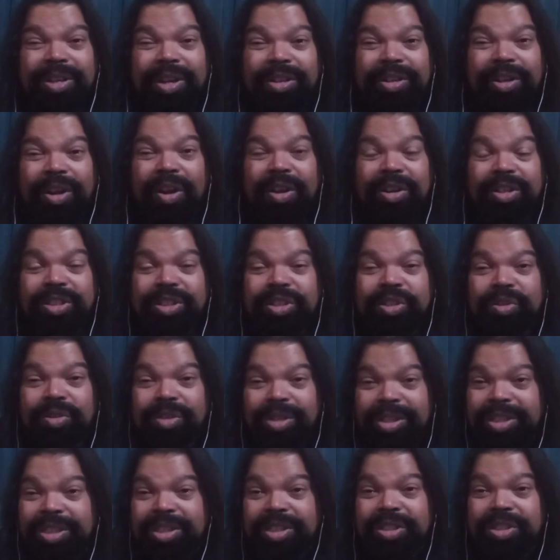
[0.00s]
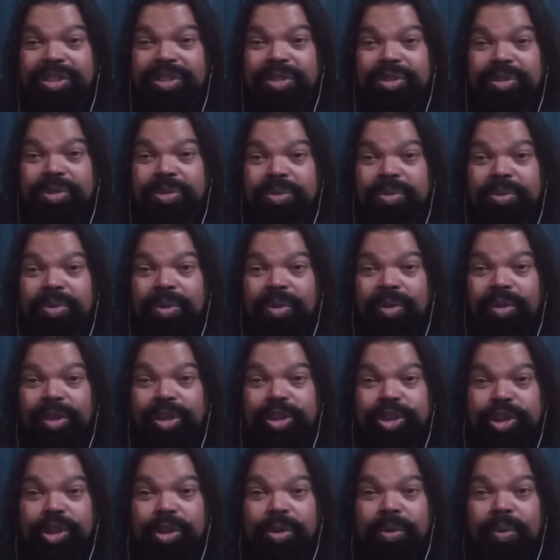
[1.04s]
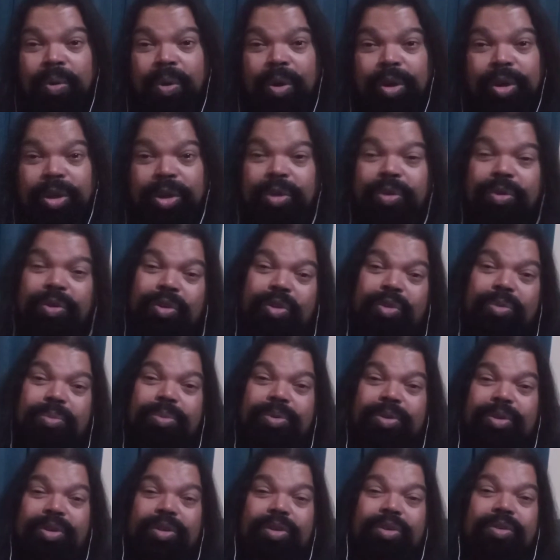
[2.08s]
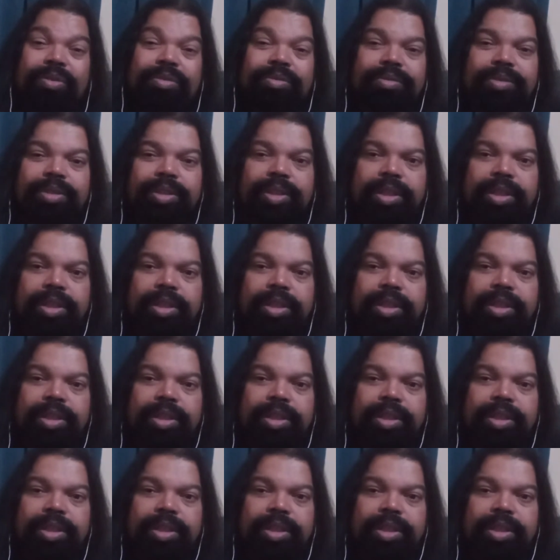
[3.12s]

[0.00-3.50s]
y'all can still listen to the show on YouTube still.